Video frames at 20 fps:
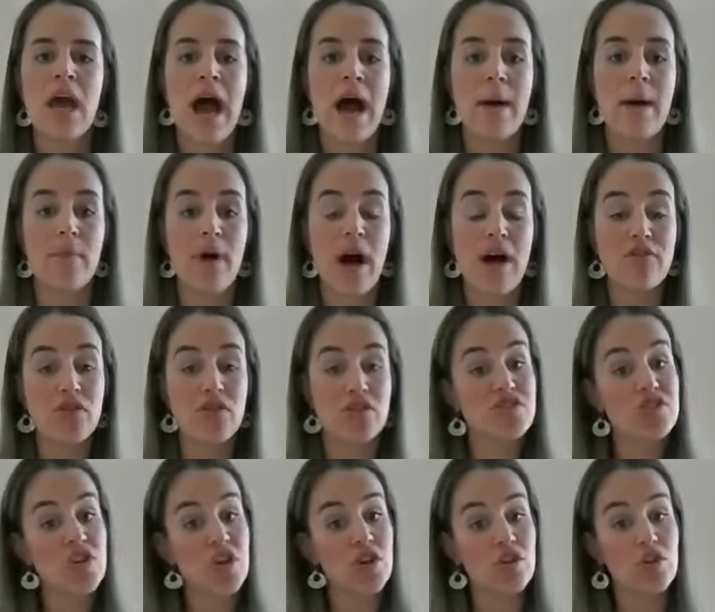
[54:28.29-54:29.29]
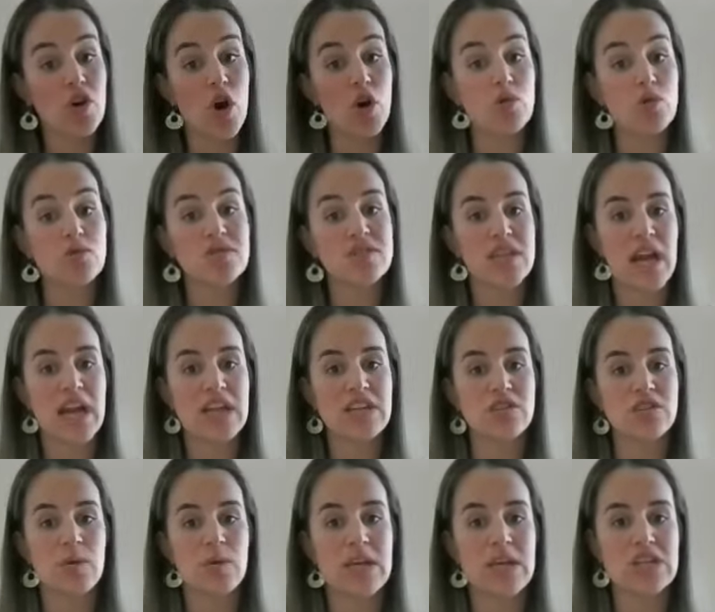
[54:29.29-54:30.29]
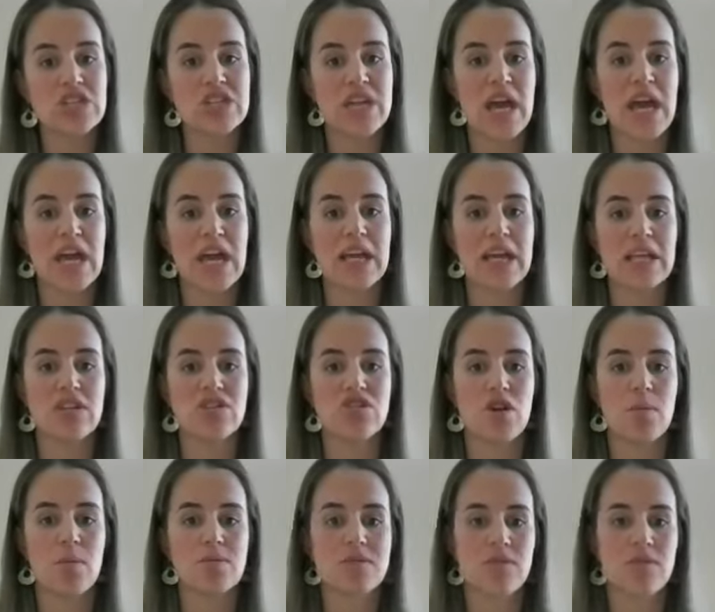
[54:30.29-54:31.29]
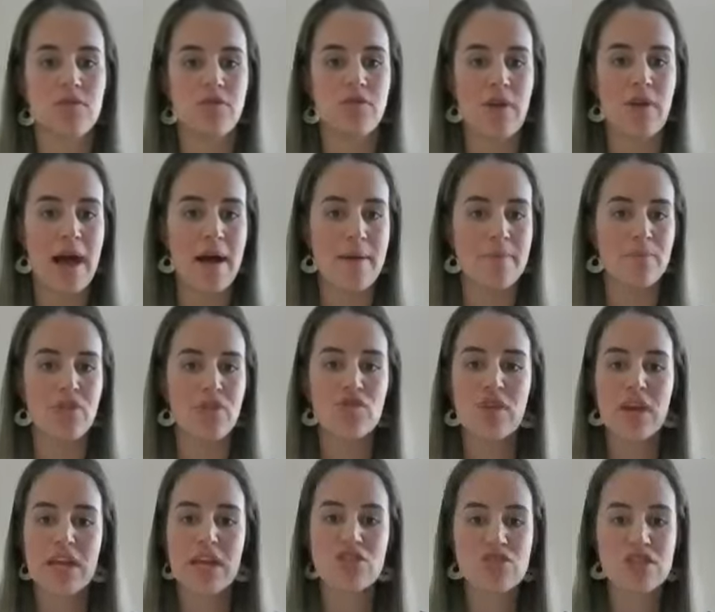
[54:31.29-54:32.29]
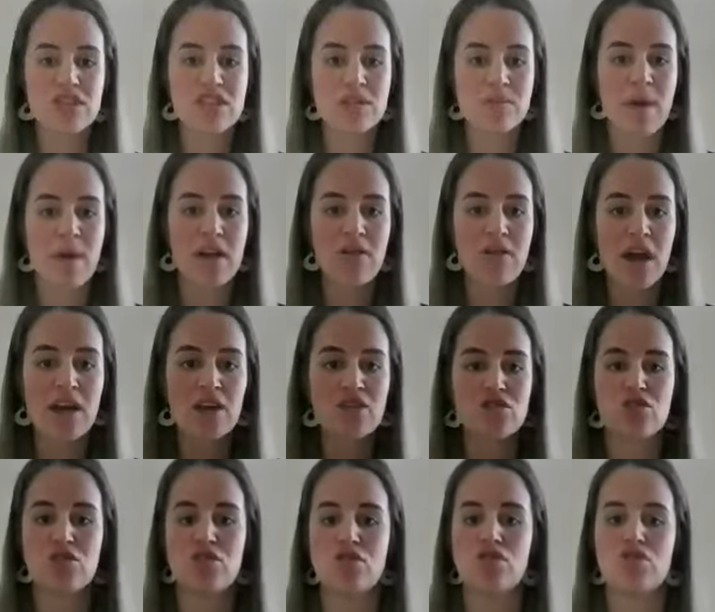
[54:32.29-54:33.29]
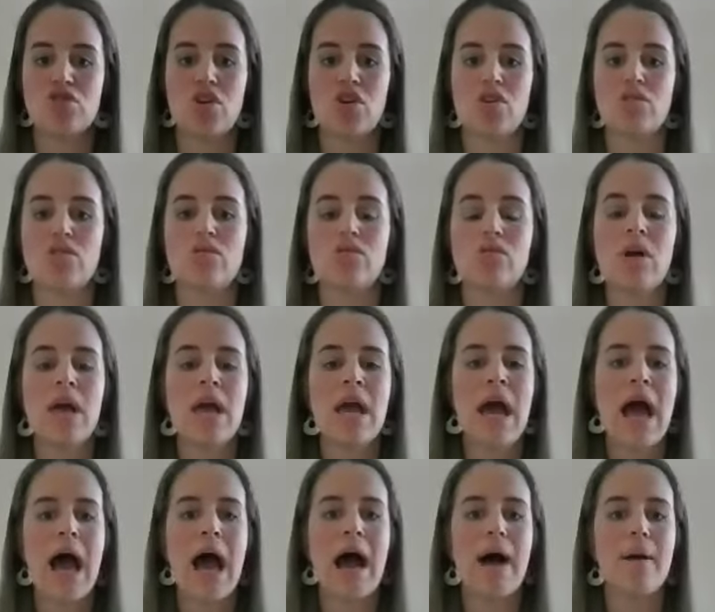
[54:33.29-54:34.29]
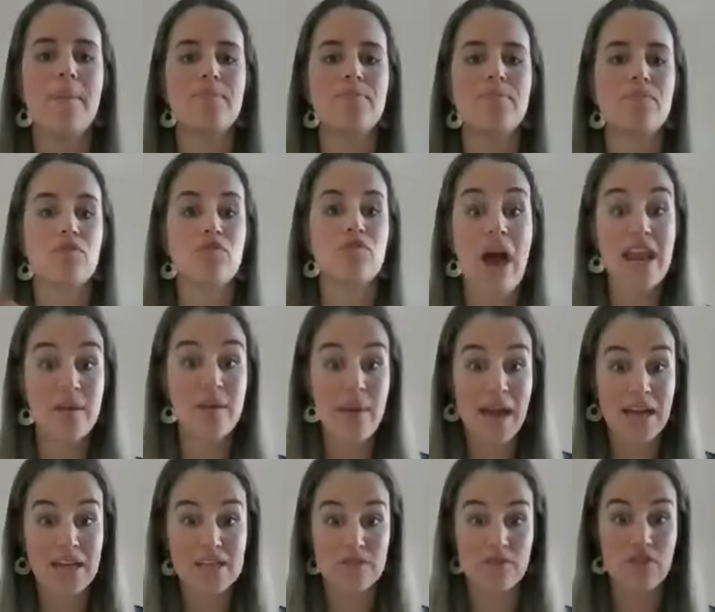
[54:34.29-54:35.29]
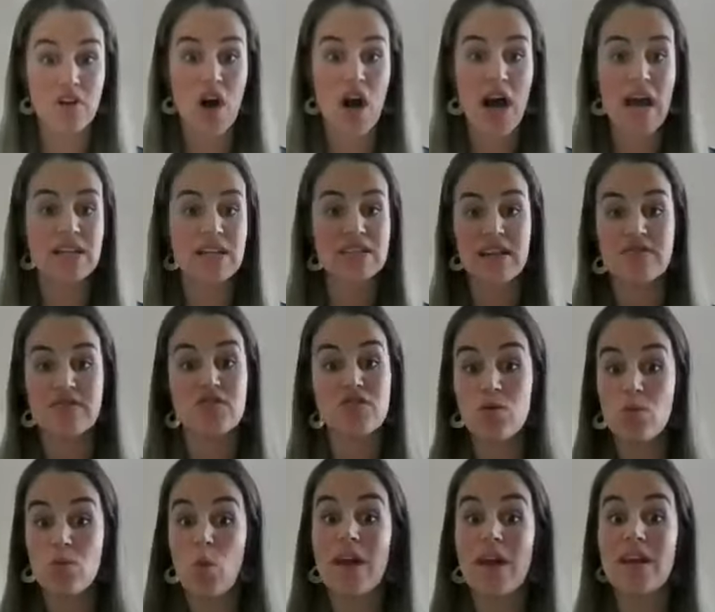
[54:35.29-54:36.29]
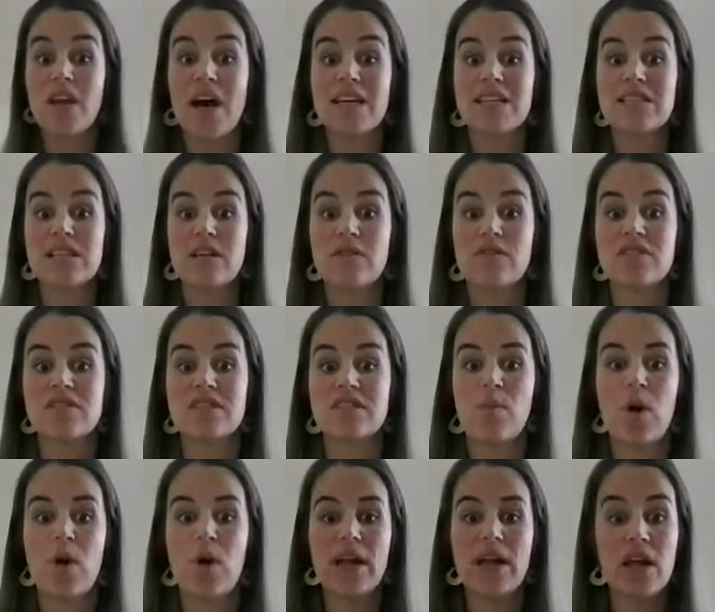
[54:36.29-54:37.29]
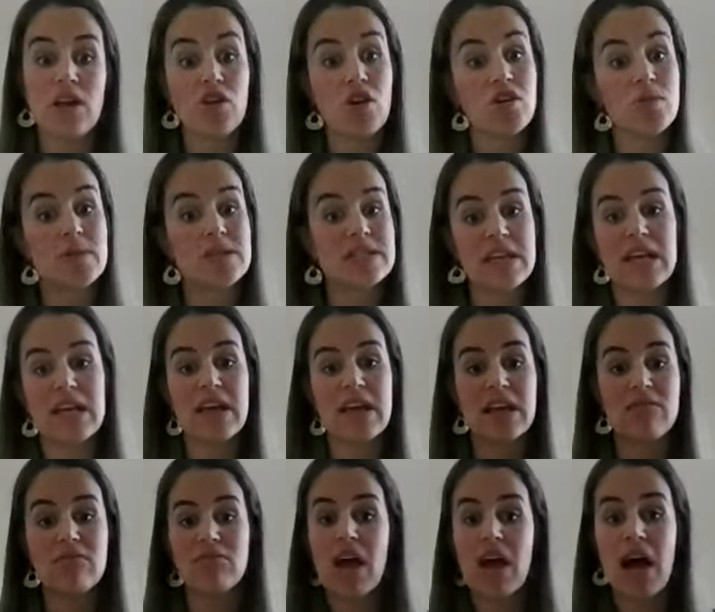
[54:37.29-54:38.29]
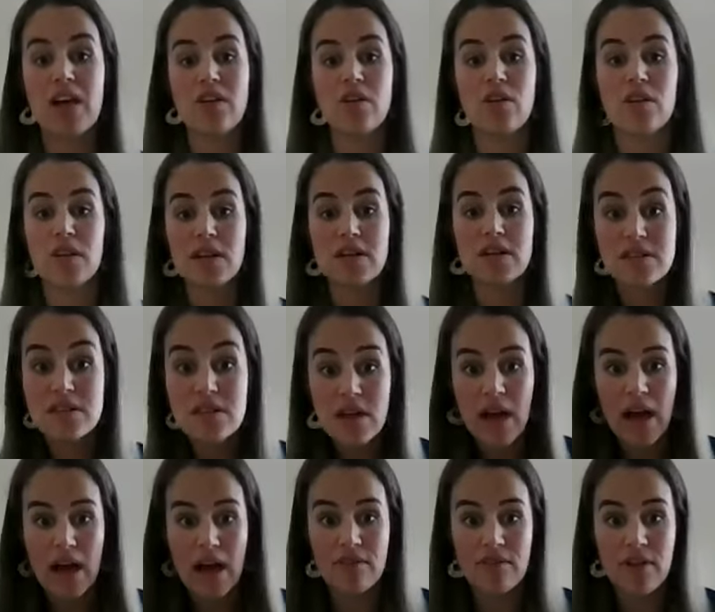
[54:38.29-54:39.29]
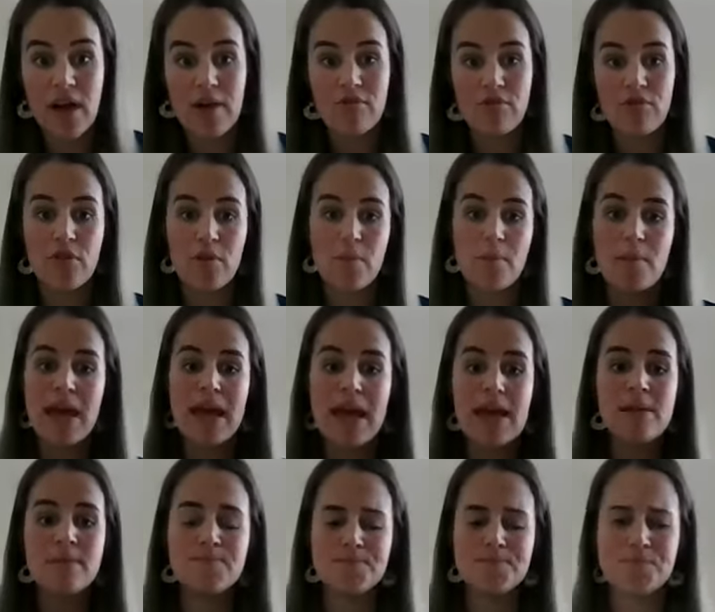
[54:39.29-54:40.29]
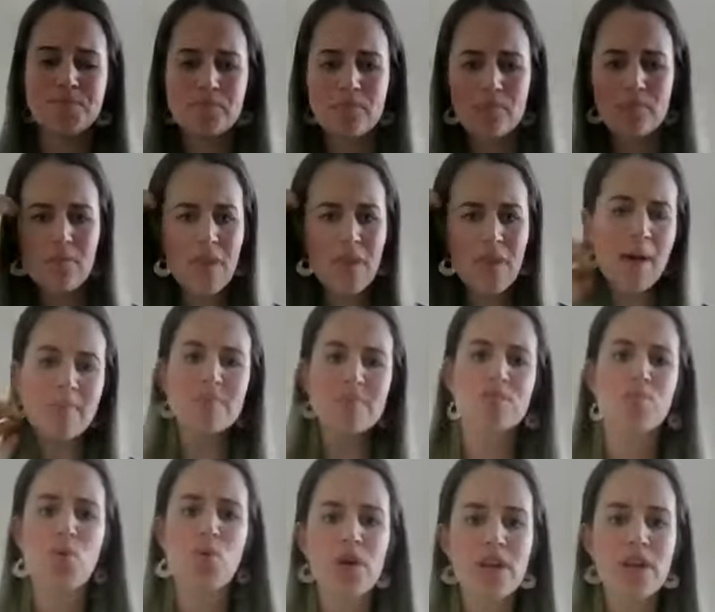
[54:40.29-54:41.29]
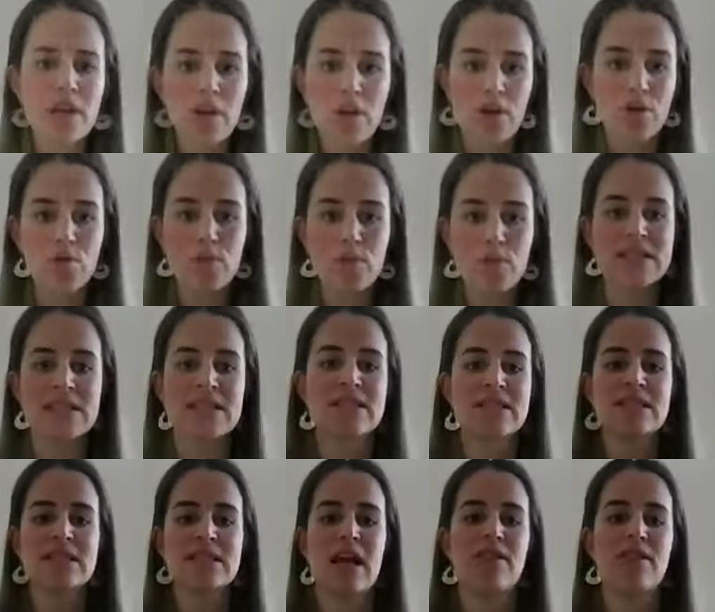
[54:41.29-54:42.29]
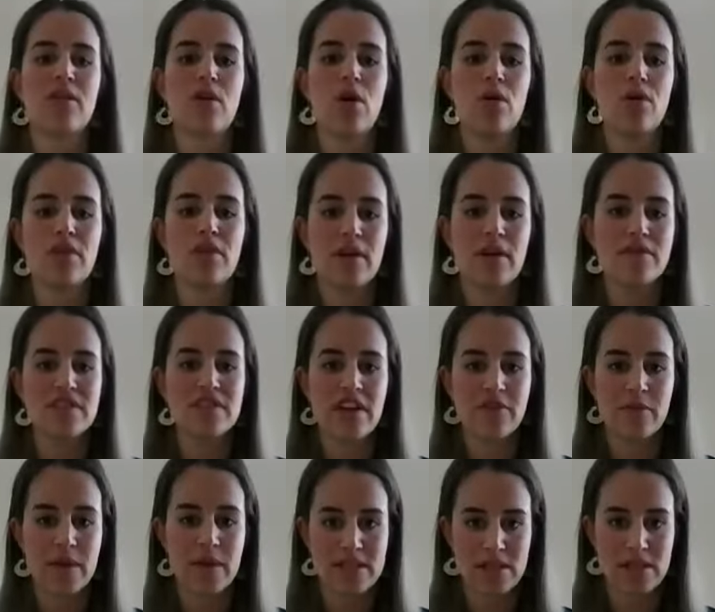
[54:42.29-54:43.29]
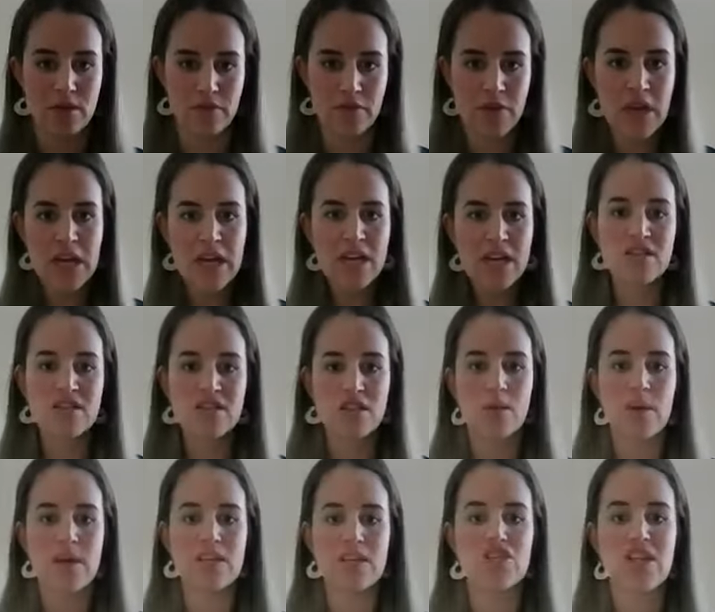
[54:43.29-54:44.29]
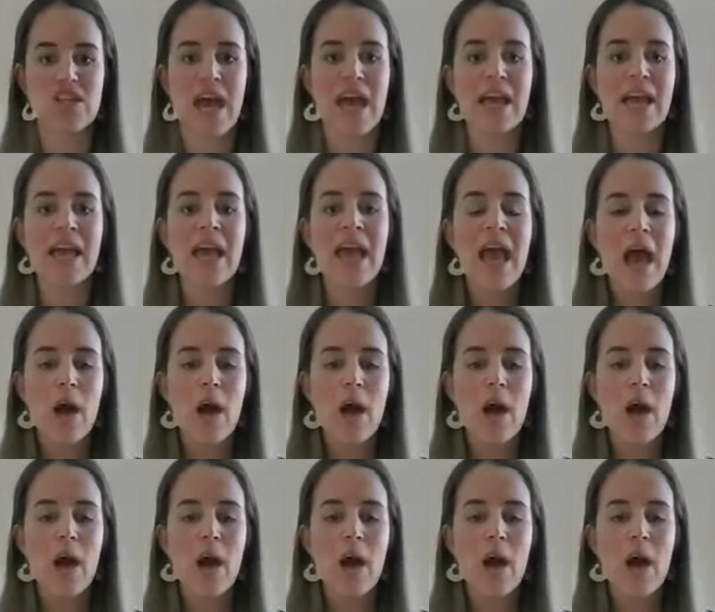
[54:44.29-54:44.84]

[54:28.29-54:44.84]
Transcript: Um, I've got certain goals that I do each day in terms of um, three entries in my gratitude journal, um, random acts of kindness. I have to do one nice thing for someone anonymously and they can't know that it's kind of come from me um, supporting a local business is another goal that I've set for myself to do each day.